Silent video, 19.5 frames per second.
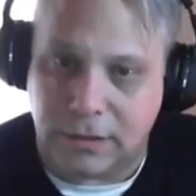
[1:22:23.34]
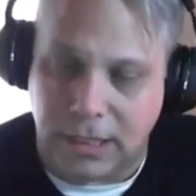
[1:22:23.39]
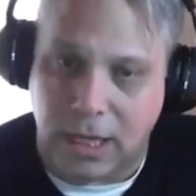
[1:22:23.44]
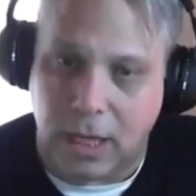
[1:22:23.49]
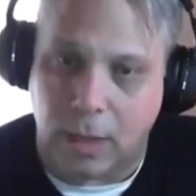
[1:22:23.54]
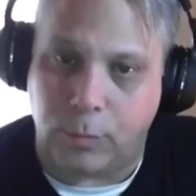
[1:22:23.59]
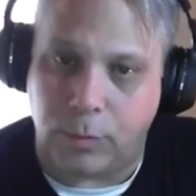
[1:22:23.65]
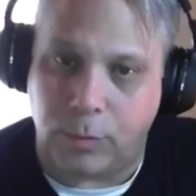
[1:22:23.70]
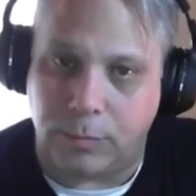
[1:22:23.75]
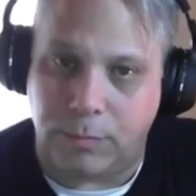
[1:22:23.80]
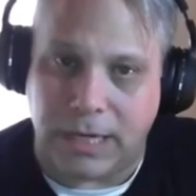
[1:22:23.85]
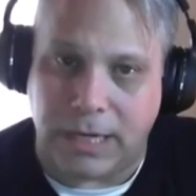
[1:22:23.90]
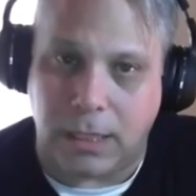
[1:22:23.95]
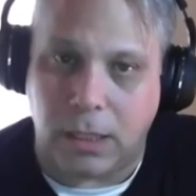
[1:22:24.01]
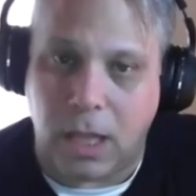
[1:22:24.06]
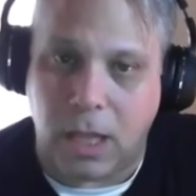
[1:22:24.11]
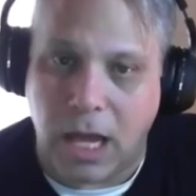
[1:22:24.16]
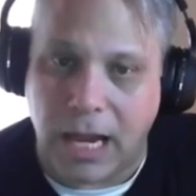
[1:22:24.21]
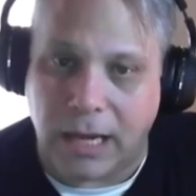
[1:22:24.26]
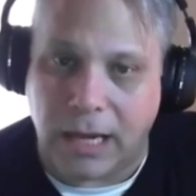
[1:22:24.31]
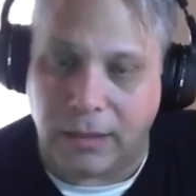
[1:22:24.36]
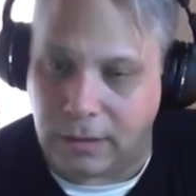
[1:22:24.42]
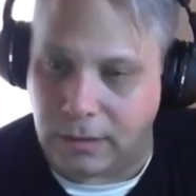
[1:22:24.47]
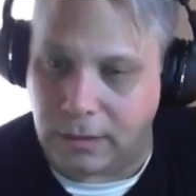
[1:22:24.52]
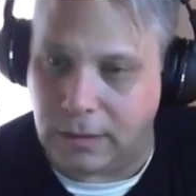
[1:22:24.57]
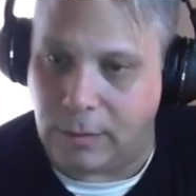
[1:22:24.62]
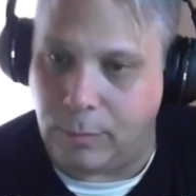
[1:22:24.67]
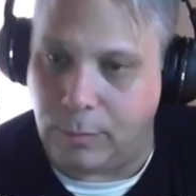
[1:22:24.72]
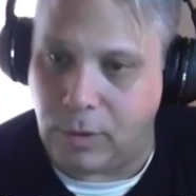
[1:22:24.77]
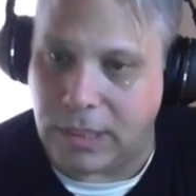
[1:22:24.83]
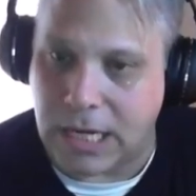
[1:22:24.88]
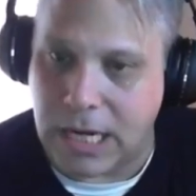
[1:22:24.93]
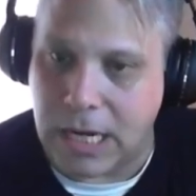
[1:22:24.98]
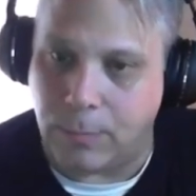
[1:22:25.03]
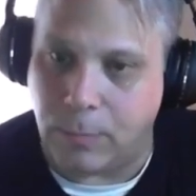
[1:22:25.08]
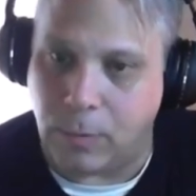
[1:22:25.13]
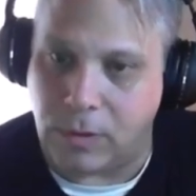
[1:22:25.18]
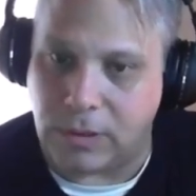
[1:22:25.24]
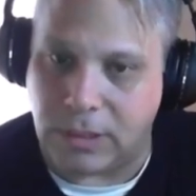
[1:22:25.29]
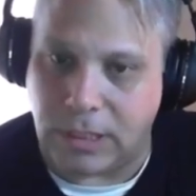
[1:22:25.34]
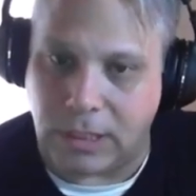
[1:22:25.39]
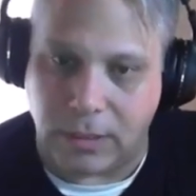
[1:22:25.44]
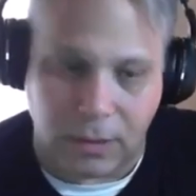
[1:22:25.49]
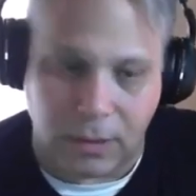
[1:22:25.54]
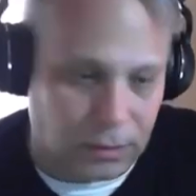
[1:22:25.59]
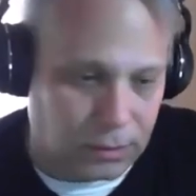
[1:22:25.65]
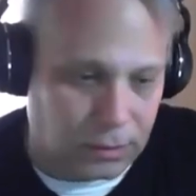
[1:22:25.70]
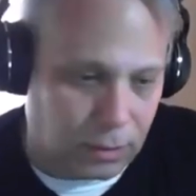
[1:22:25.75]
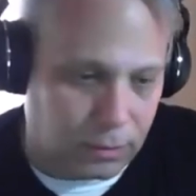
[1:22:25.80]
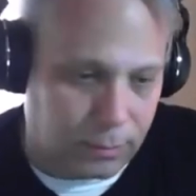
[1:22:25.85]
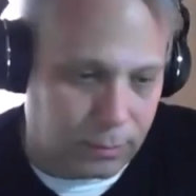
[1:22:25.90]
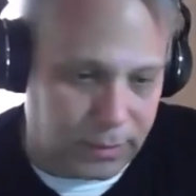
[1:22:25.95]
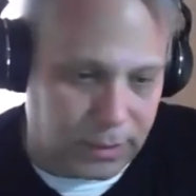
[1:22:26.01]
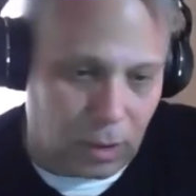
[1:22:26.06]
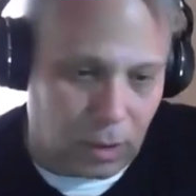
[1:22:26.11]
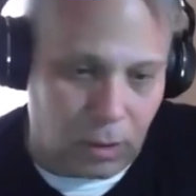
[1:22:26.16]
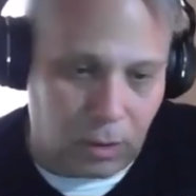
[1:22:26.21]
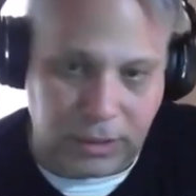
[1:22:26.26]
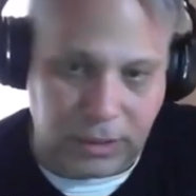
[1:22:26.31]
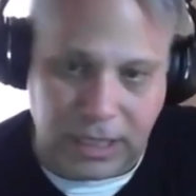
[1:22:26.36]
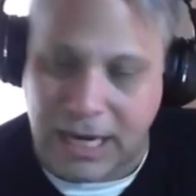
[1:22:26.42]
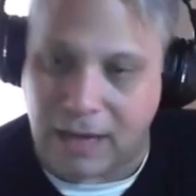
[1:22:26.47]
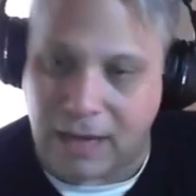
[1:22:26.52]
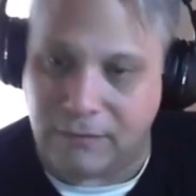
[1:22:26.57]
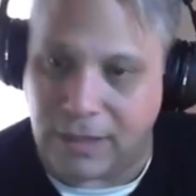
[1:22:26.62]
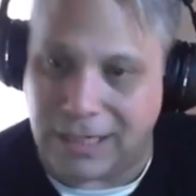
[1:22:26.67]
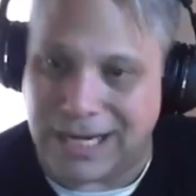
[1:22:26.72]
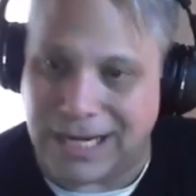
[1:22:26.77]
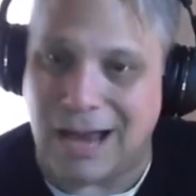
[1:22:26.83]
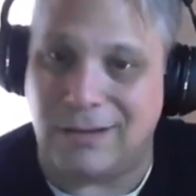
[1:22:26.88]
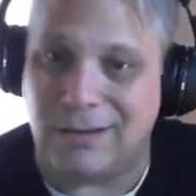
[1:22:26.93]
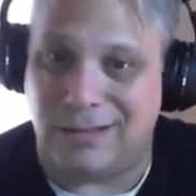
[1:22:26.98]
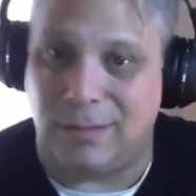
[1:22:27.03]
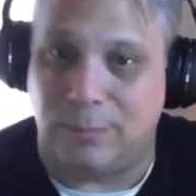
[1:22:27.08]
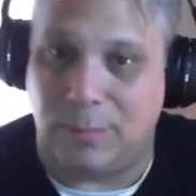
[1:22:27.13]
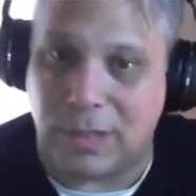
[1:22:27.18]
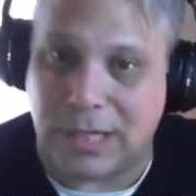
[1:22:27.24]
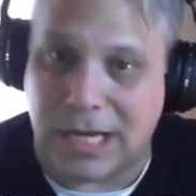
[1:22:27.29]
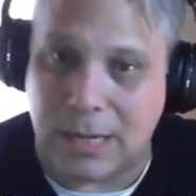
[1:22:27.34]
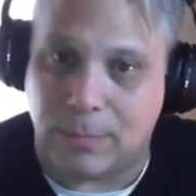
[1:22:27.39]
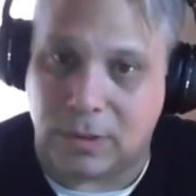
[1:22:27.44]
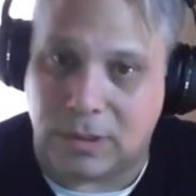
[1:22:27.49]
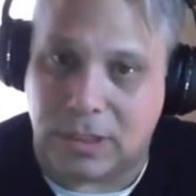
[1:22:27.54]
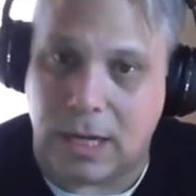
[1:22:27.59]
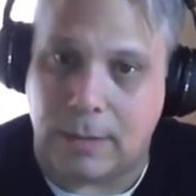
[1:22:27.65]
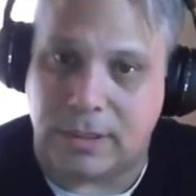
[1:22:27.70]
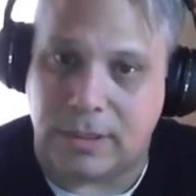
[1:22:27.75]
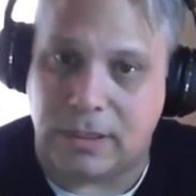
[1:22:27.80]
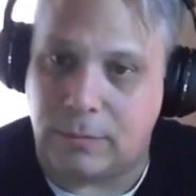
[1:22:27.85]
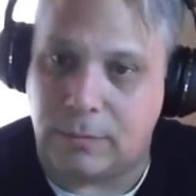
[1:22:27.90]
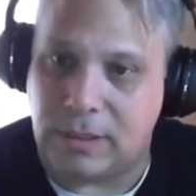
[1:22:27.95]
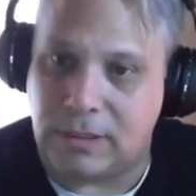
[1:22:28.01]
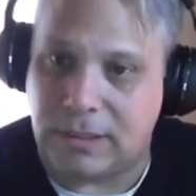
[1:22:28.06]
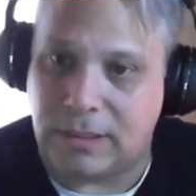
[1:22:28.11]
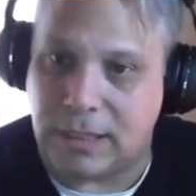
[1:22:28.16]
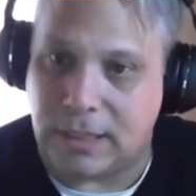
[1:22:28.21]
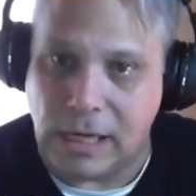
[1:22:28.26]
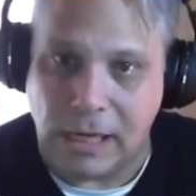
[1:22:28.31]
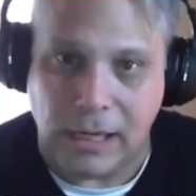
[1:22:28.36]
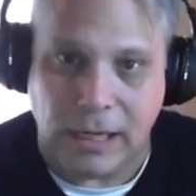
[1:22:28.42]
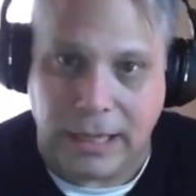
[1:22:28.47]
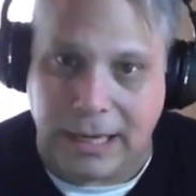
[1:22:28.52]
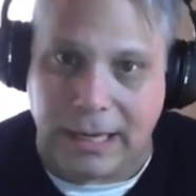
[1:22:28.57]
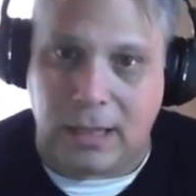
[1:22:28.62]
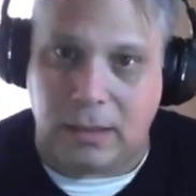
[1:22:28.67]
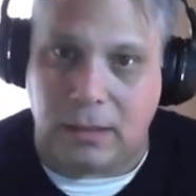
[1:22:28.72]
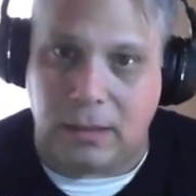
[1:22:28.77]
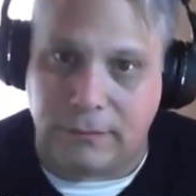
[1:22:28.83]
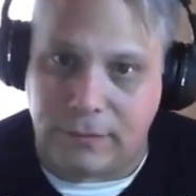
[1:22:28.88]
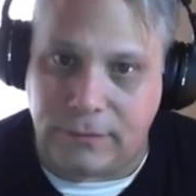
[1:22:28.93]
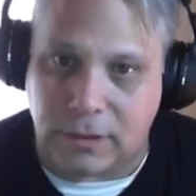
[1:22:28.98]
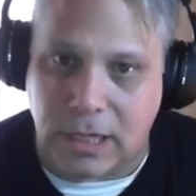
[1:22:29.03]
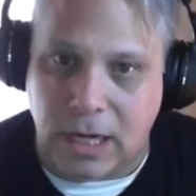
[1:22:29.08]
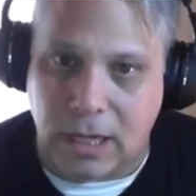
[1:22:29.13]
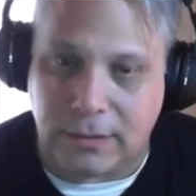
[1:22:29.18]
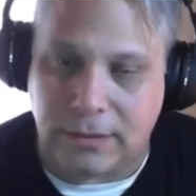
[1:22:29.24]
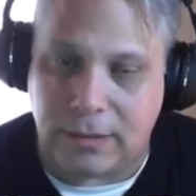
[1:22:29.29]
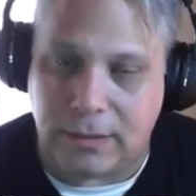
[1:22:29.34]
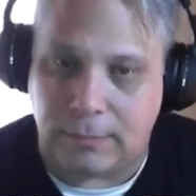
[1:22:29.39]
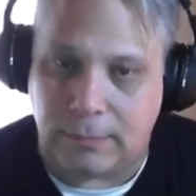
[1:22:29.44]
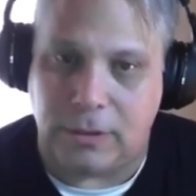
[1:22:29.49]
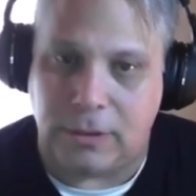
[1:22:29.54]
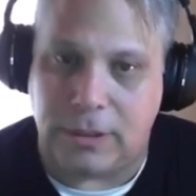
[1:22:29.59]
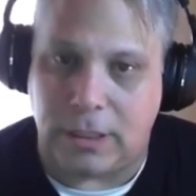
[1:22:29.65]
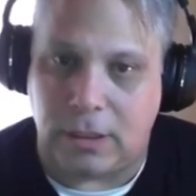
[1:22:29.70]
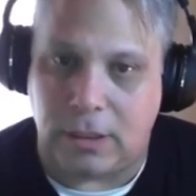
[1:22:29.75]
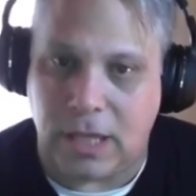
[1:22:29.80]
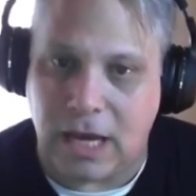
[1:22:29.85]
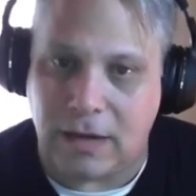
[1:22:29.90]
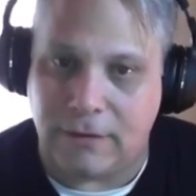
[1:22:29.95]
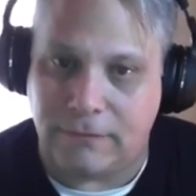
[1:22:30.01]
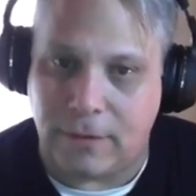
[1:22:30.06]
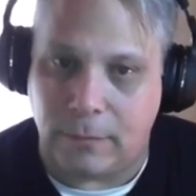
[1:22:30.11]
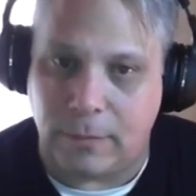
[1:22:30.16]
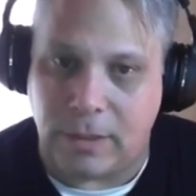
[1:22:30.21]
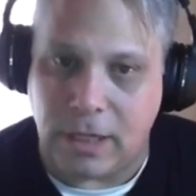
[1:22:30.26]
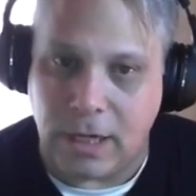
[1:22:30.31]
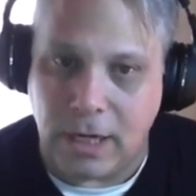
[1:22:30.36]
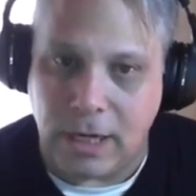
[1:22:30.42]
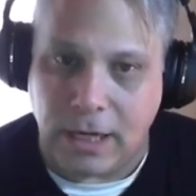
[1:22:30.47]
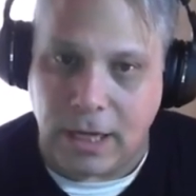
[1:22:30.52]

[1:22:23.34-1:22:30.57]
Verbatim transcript: to help with my clients and their bookkeepers, and lo and behold, I have accountants and bookkeepers coming to me and saying, "Hey, I love your content. I'm learning a lot from it."